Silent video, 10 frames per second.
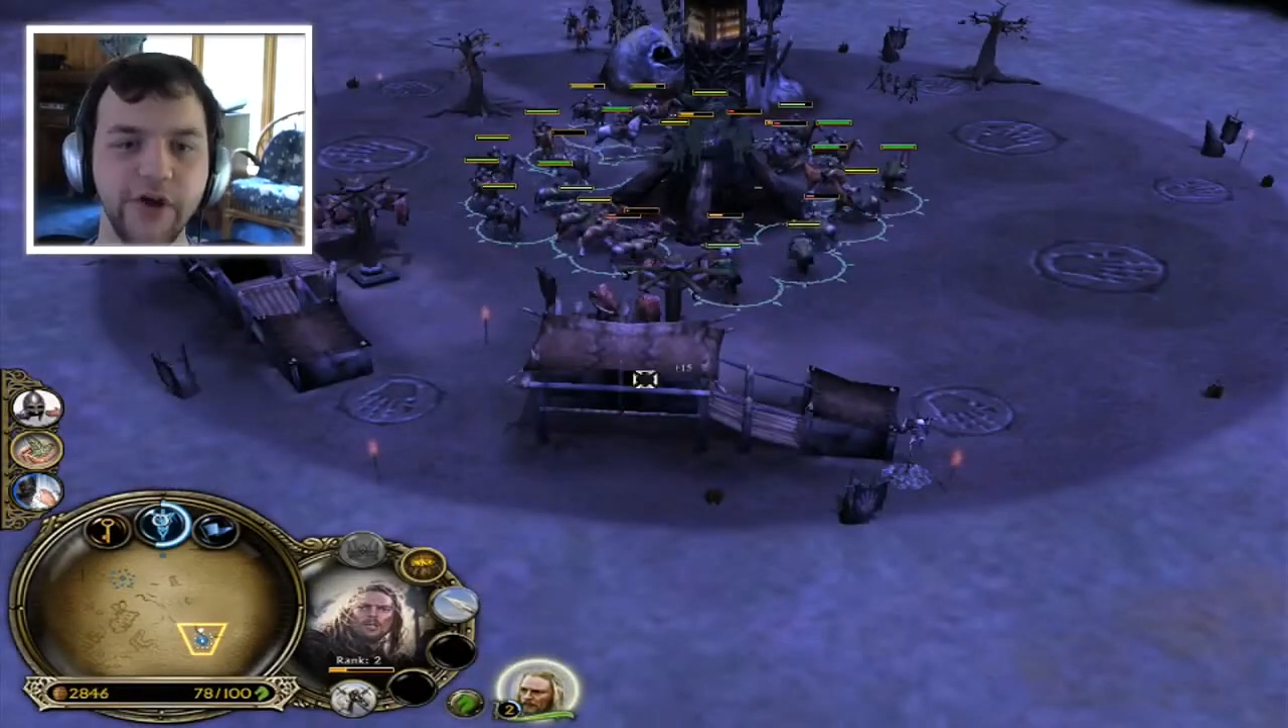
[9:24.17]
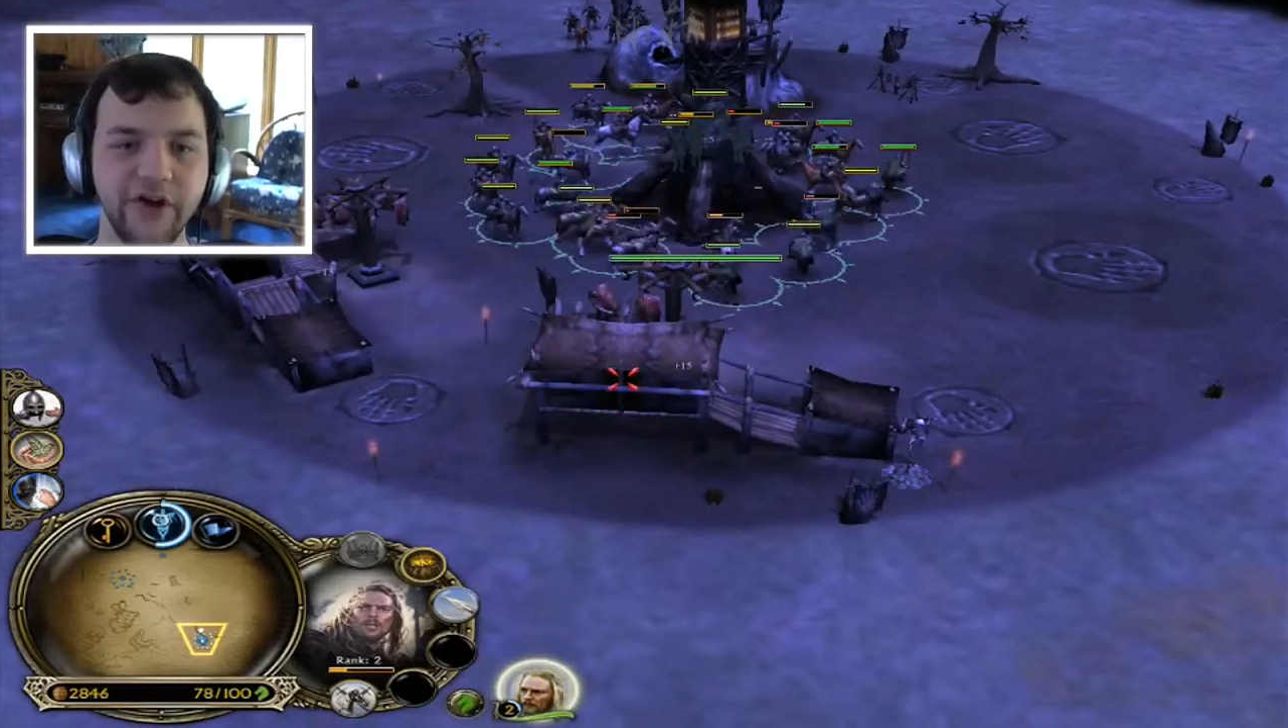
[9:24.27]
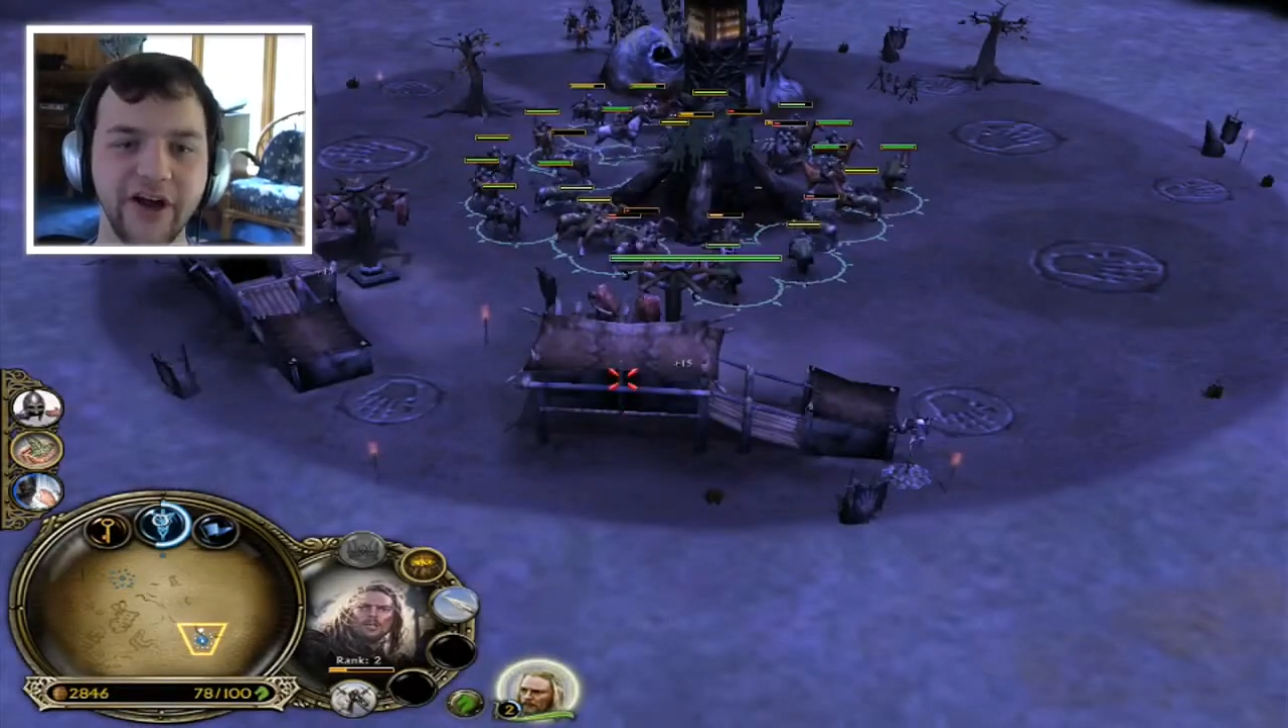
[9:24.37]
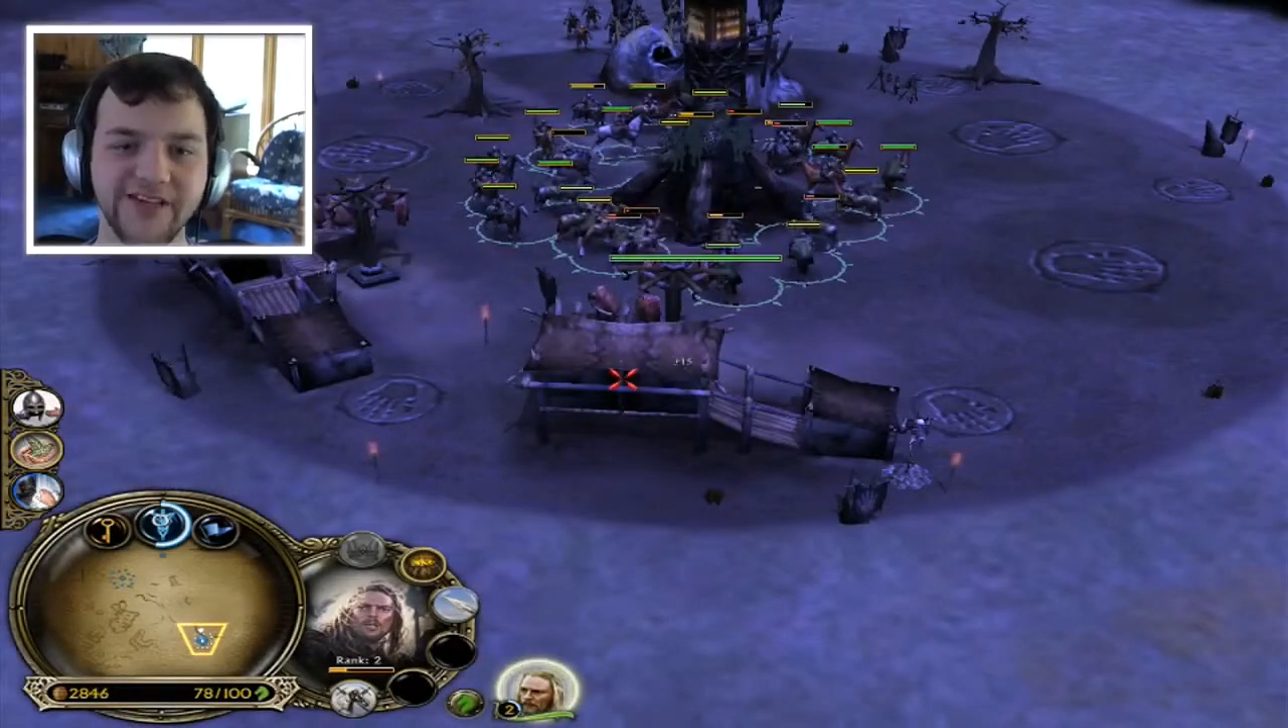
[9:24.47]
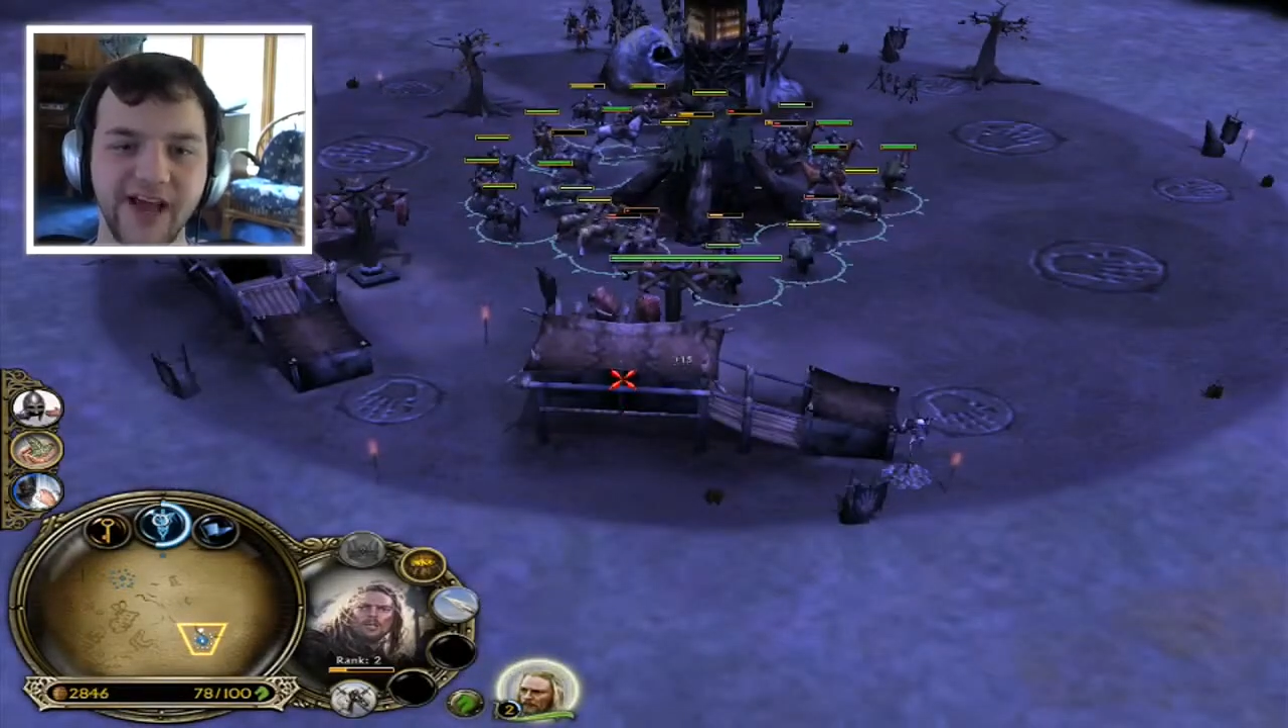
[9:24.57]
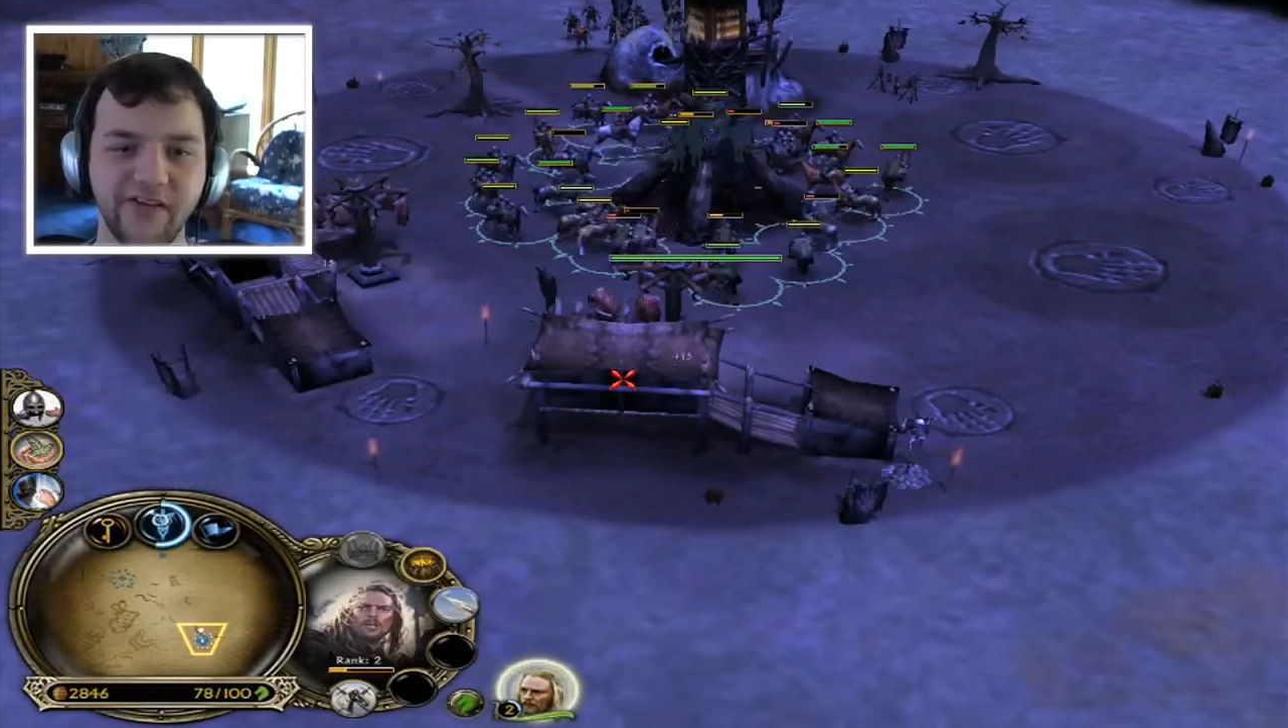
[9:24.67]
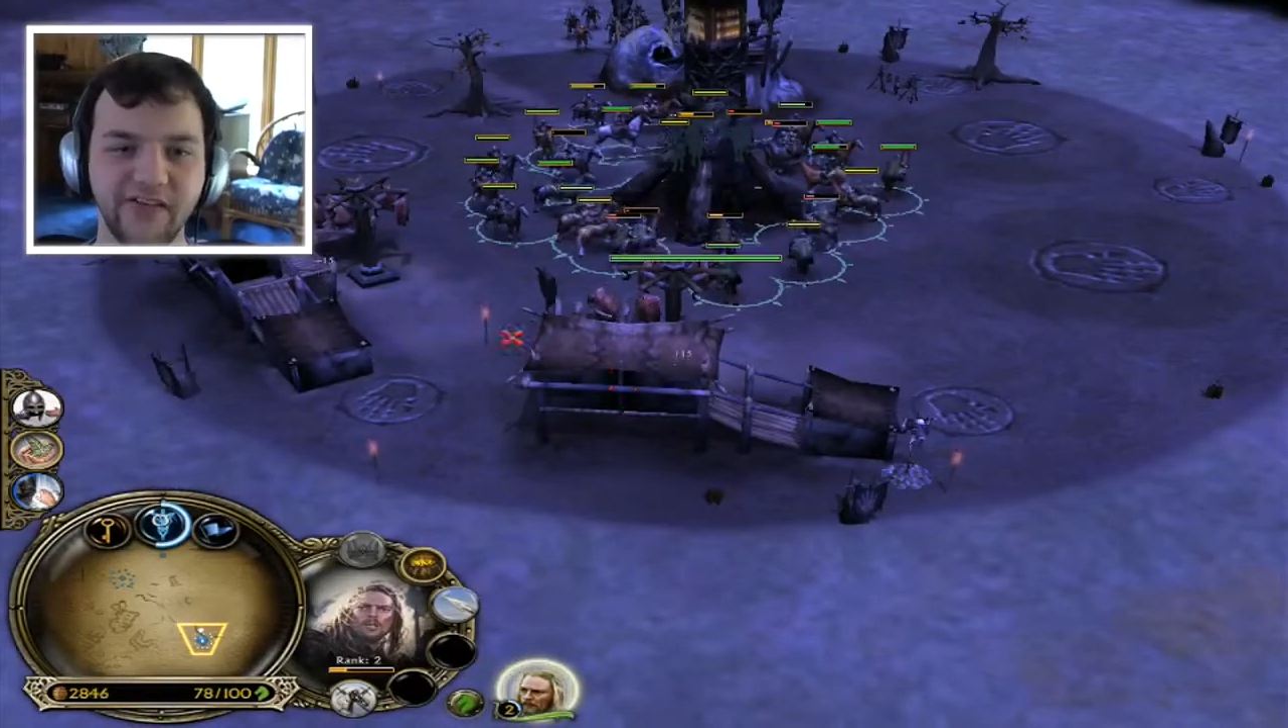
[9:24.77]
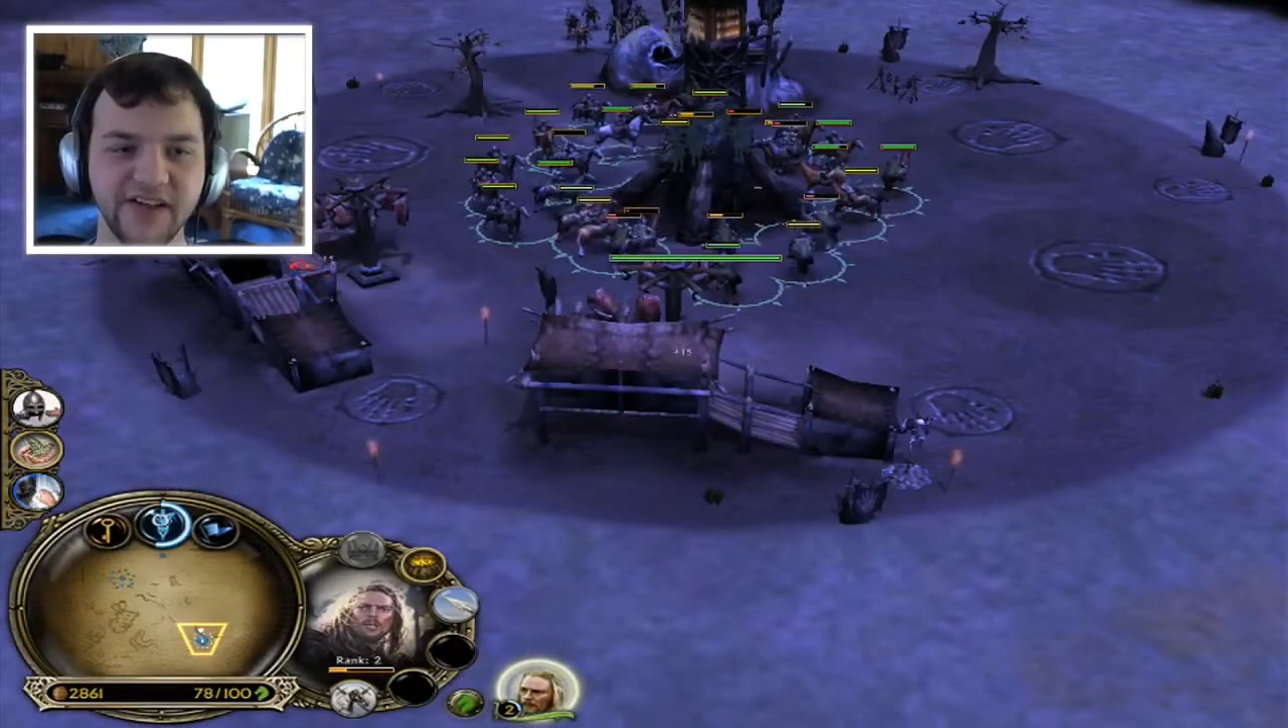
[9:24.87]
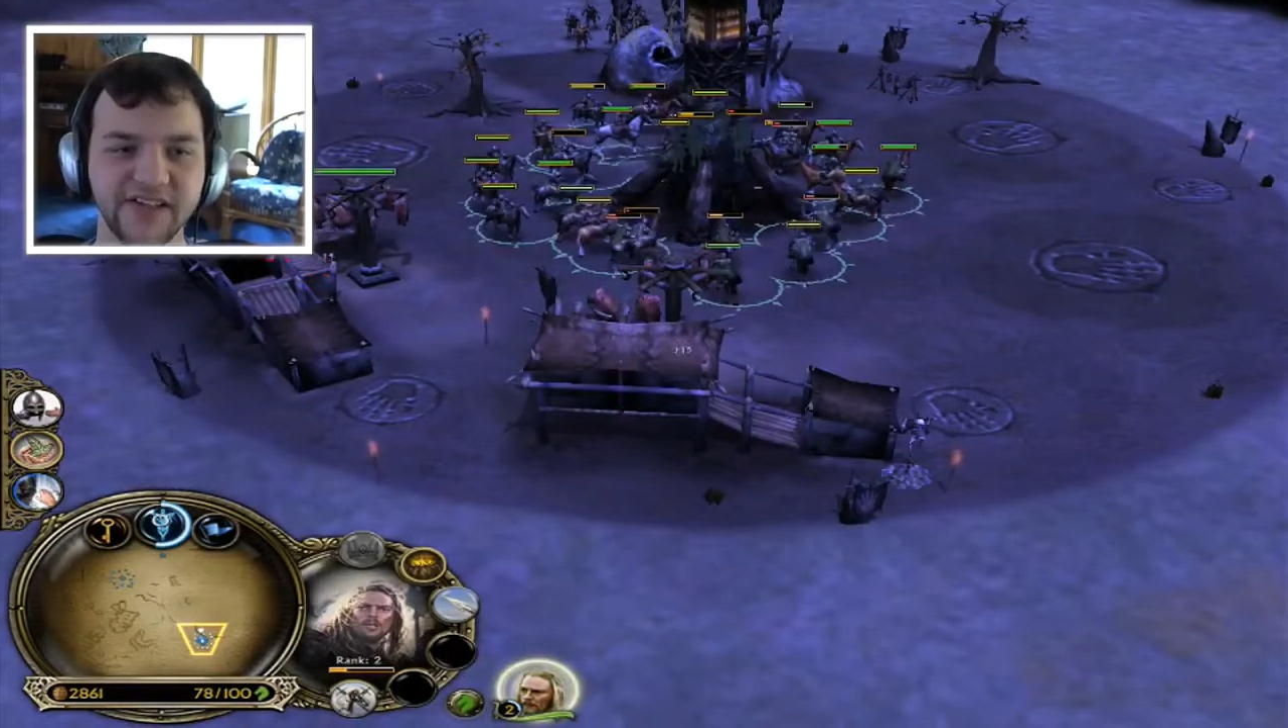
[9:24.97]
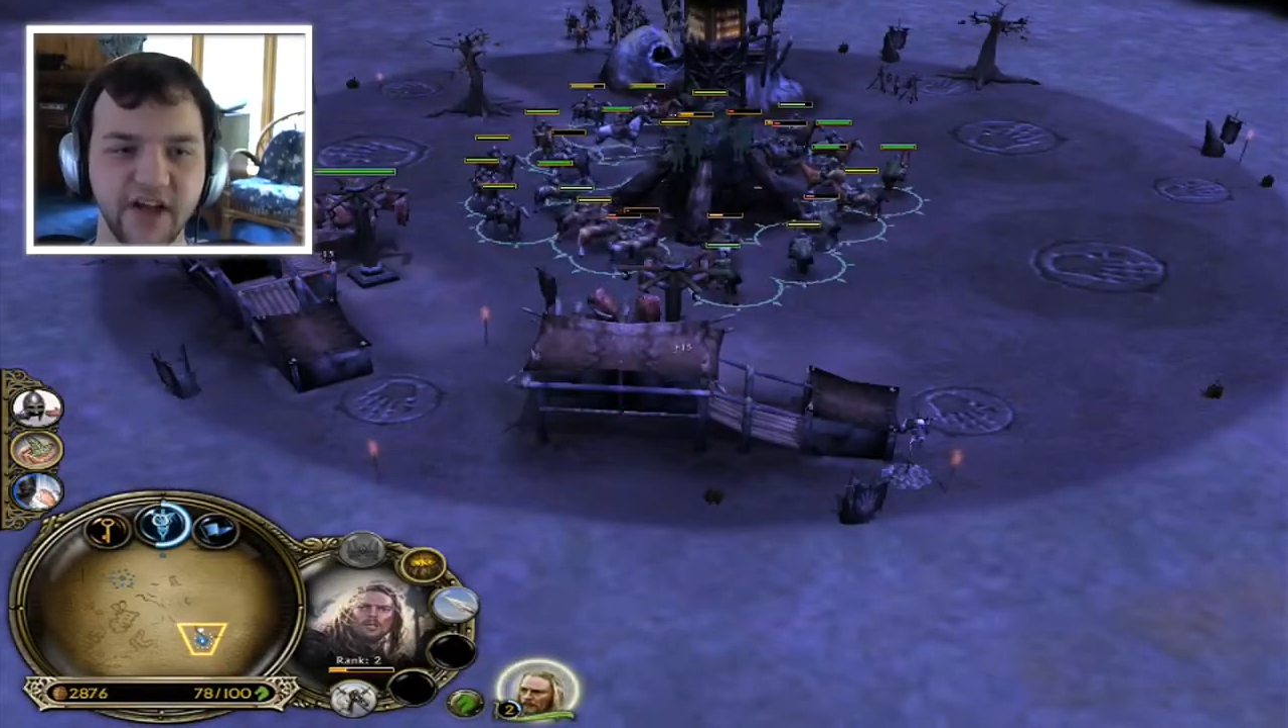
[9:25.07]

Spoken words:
unit attack this,